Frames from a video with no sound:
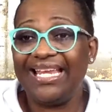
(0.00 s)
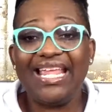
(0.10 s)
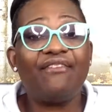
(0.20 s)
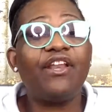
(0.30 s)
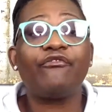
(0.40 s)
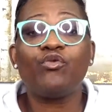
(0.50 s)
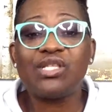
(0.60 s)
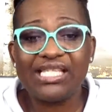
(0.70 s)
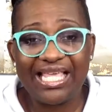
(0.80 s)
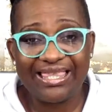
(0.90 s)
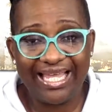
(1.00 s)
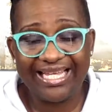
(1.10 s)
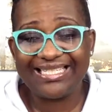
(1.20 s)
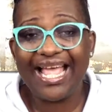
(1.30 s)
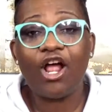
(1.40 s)
And even if you see
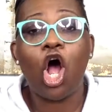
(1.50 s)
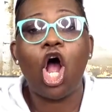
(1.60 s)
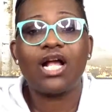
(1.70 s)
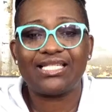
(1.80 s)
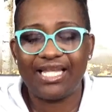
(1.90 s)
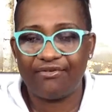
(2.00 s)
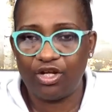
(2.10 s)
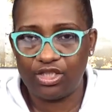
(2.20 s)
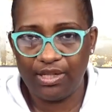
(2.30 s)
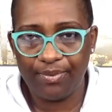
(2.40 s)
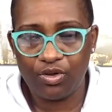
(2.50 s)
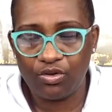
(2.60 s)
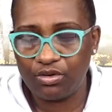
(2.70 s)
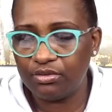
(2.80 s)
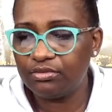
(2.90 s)
things that are
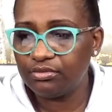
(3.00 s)
stereotypical,